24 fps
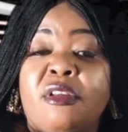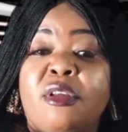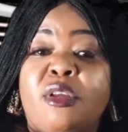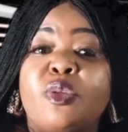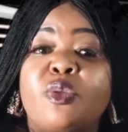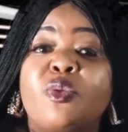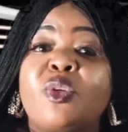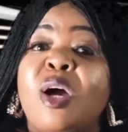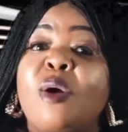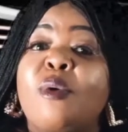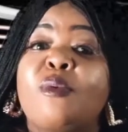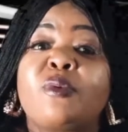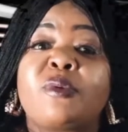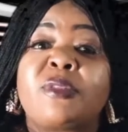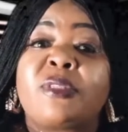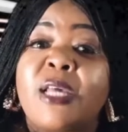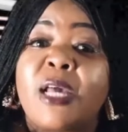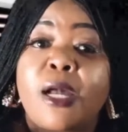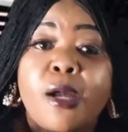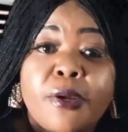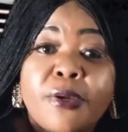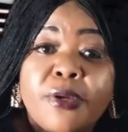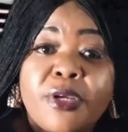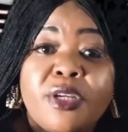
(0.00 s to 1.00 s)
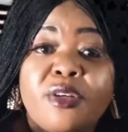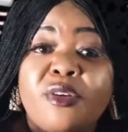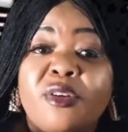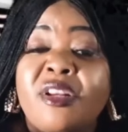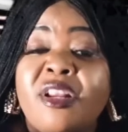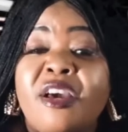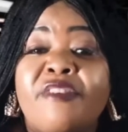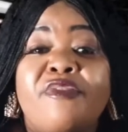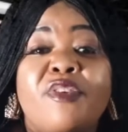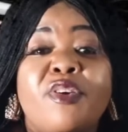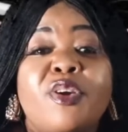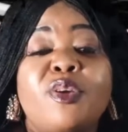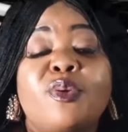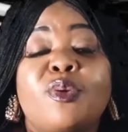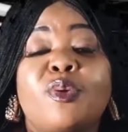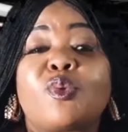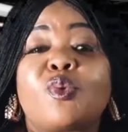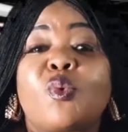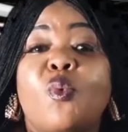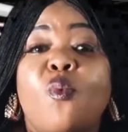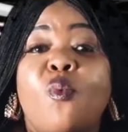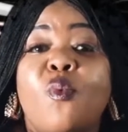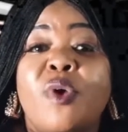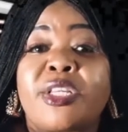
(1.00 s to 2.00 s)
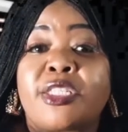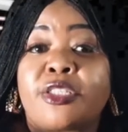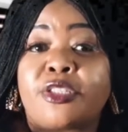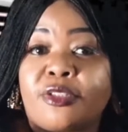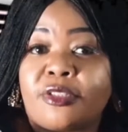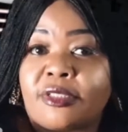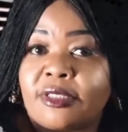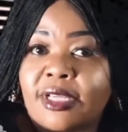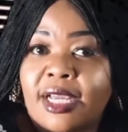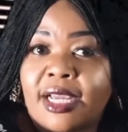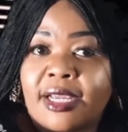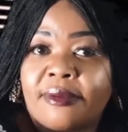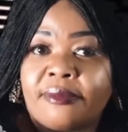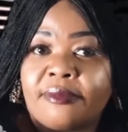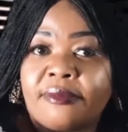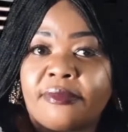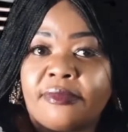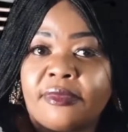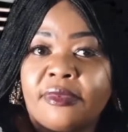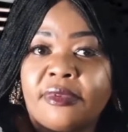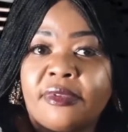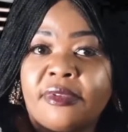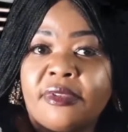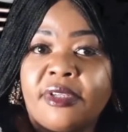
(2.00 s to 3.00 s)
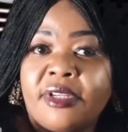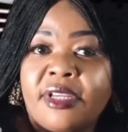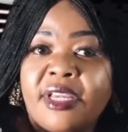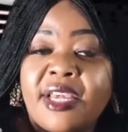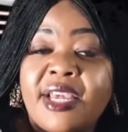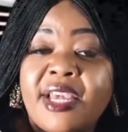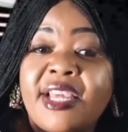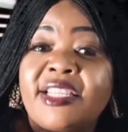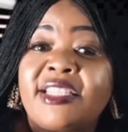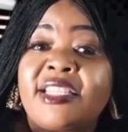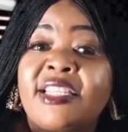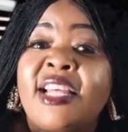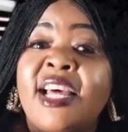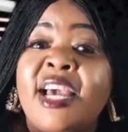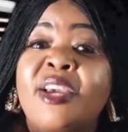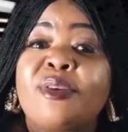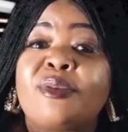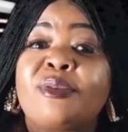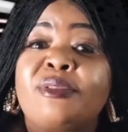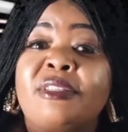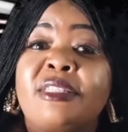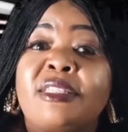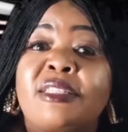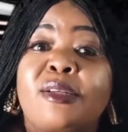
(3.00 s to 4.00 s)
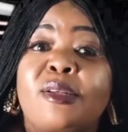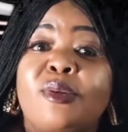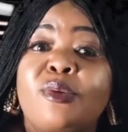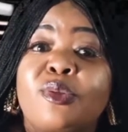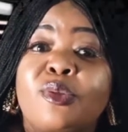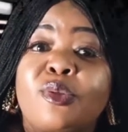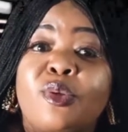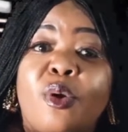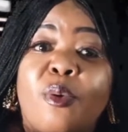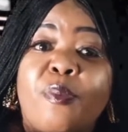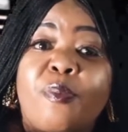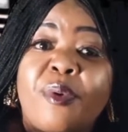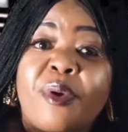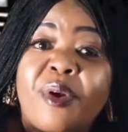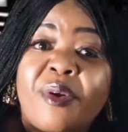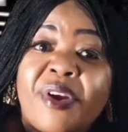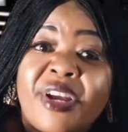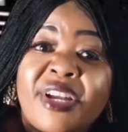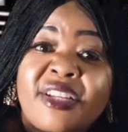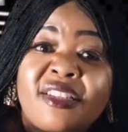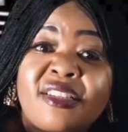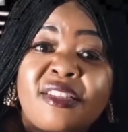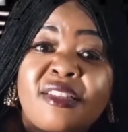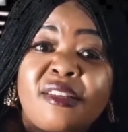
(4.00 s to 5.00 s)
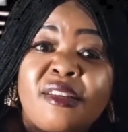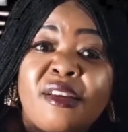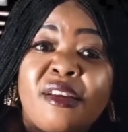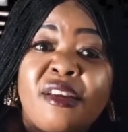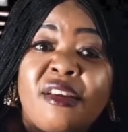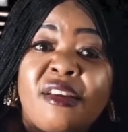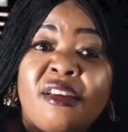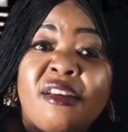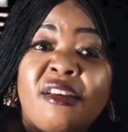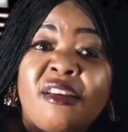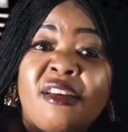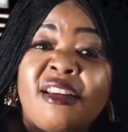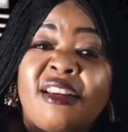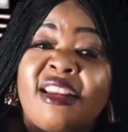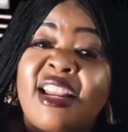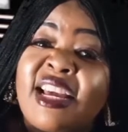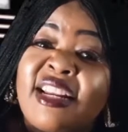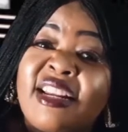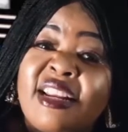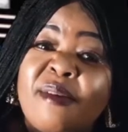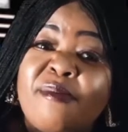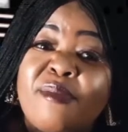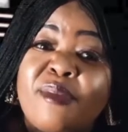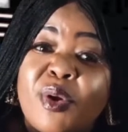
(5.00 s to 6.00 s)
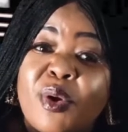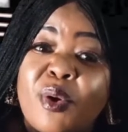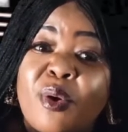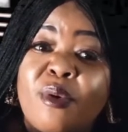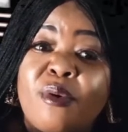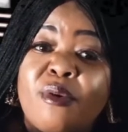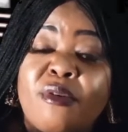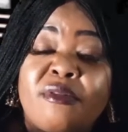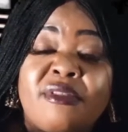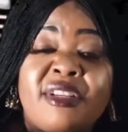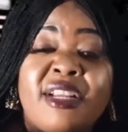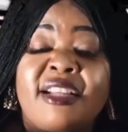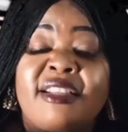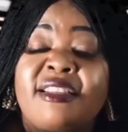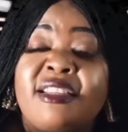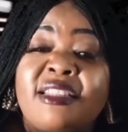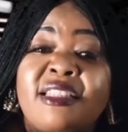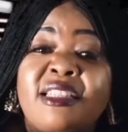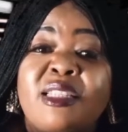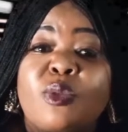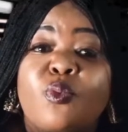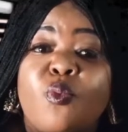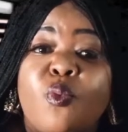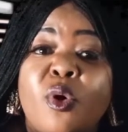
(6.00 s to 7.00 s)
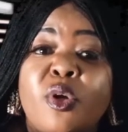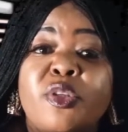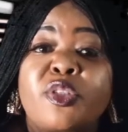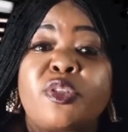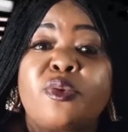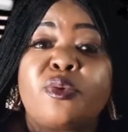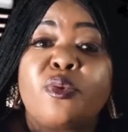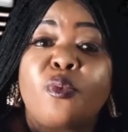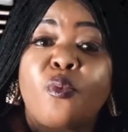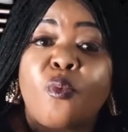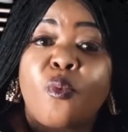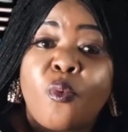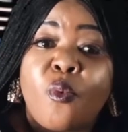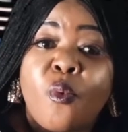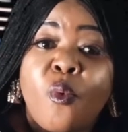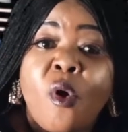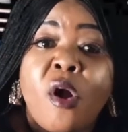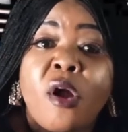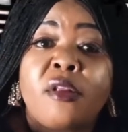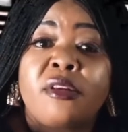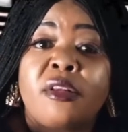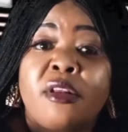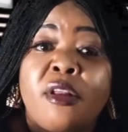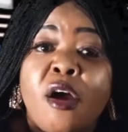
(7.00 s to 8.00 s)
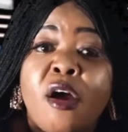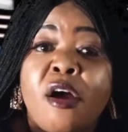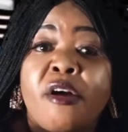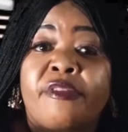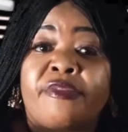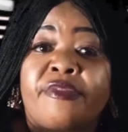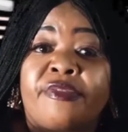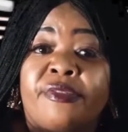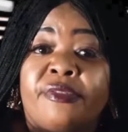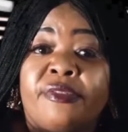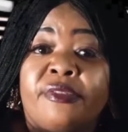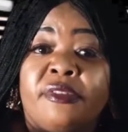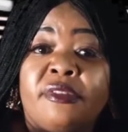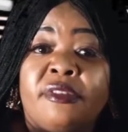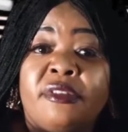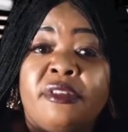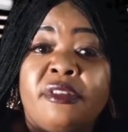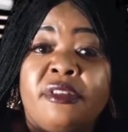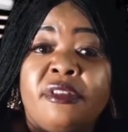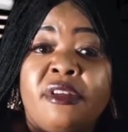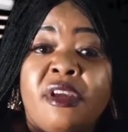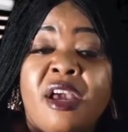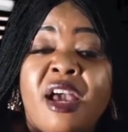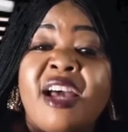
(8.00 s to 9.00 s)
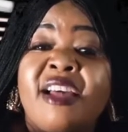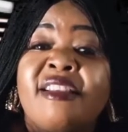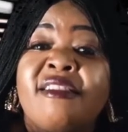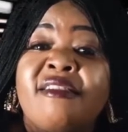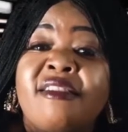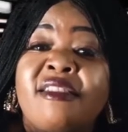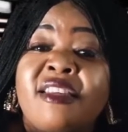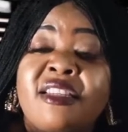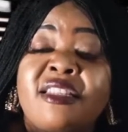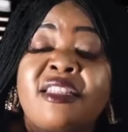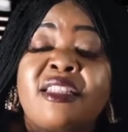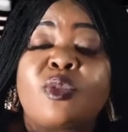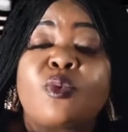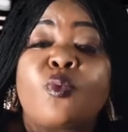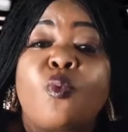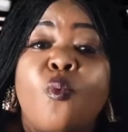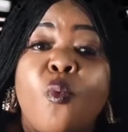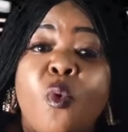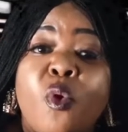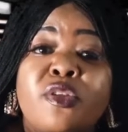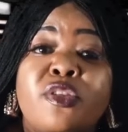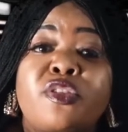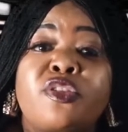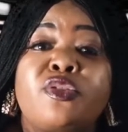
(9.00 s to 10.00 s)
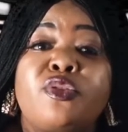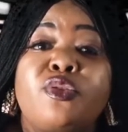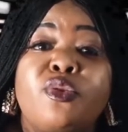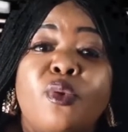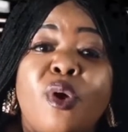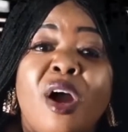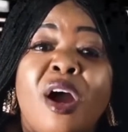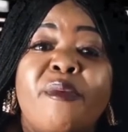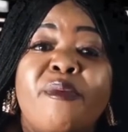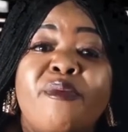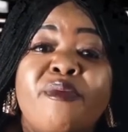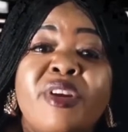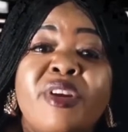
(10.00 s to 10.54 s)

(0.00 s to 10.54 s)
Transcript: So I will tell you, in order for you not to waste your time, is either you disclose to your parents, let them know that this is what you love, and this is what you are